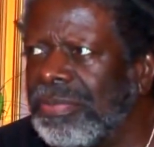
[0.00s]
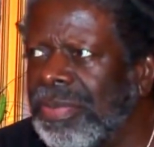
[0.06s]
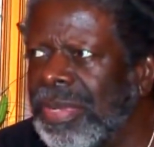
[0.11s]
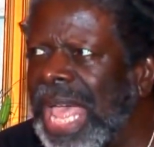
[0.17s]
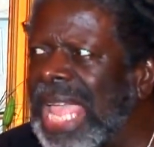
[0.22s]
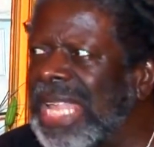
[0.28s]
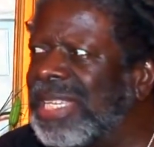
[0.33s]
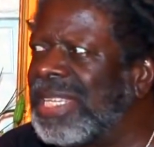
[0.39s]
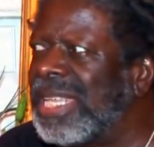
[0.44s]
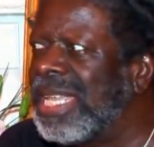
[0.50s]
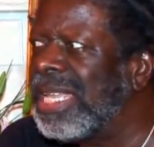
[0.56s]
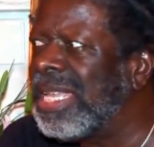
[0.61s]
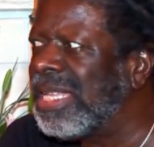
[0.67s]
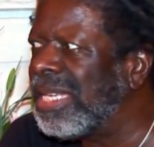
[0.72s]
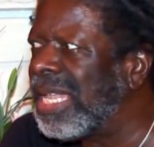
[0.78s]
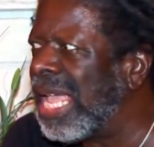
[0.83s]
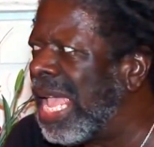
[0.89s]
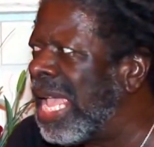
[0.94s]

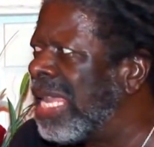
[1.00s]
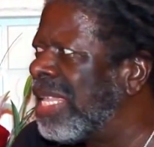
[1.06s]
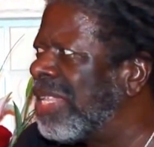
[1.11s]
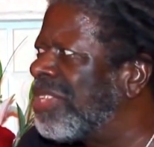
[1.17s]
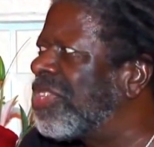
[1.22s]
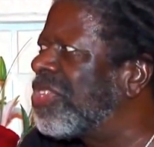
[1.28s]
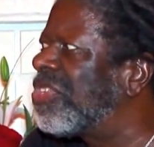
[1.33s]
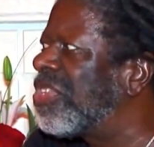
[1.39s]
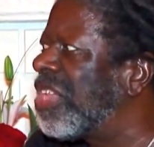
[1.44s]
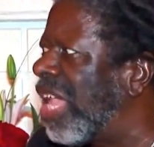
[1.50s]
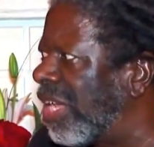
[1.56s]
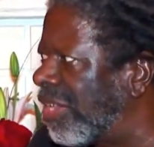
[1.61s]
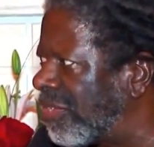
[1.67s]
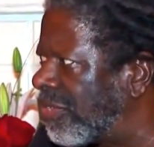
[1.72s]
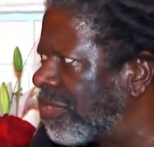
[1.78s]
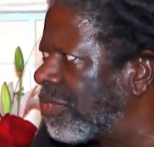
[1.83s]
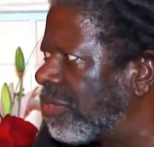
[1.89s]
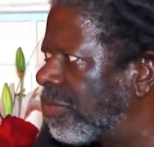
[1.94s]

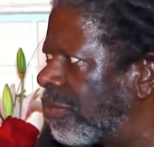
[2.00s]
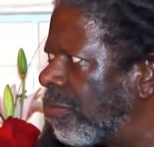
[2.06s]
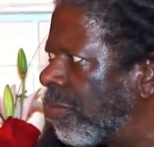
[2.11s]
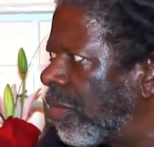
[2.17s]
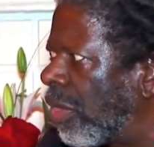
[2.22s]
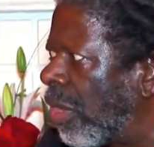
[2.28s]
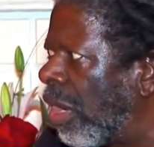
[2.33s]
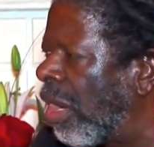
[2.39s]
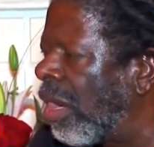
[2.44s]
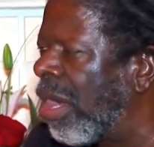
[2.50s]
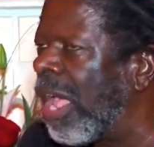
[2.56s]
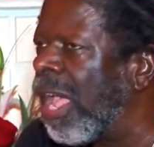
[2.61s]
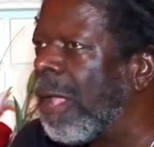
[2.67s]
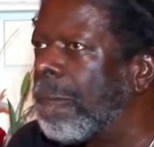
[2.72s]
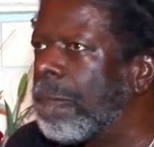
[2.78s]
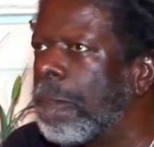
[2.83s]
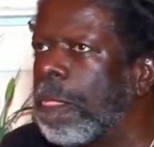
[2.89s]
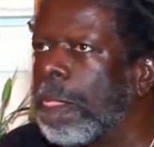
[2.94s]
1986, all
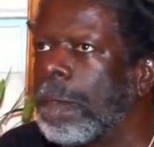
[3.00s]
right?